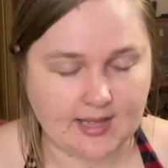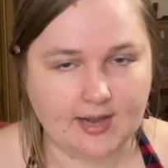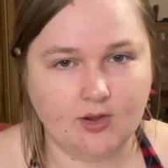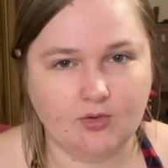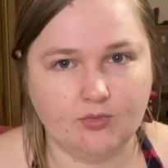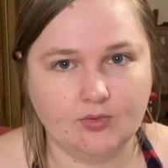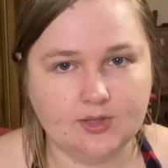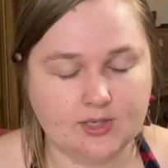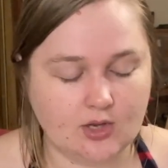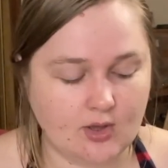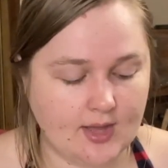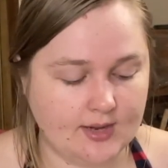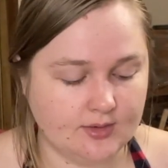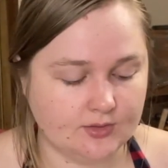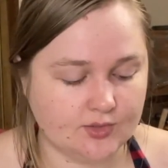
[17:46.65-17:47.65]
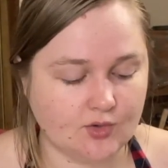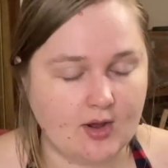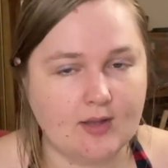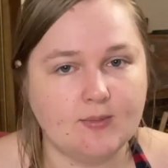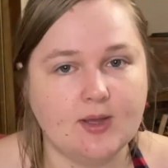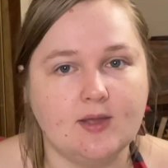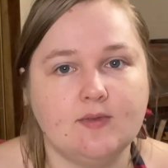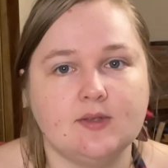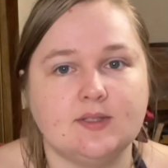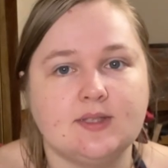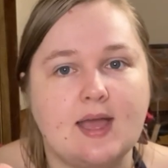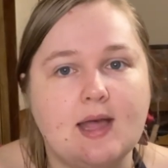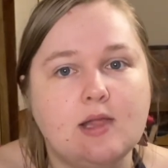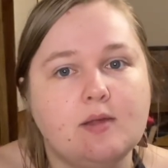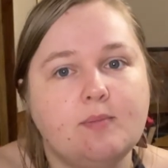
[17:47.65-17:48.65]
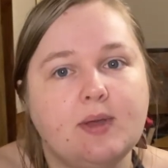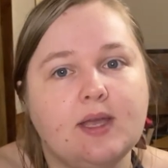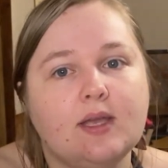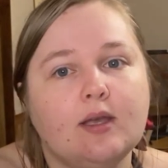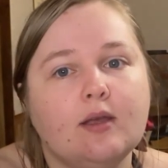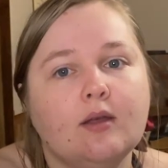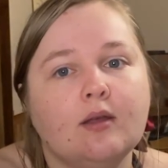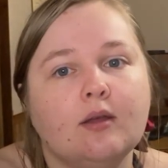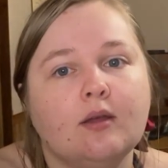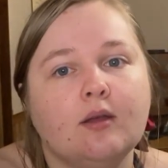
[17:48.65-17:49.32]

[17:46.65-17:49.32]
I don't really know how to describe it. And the scalloping,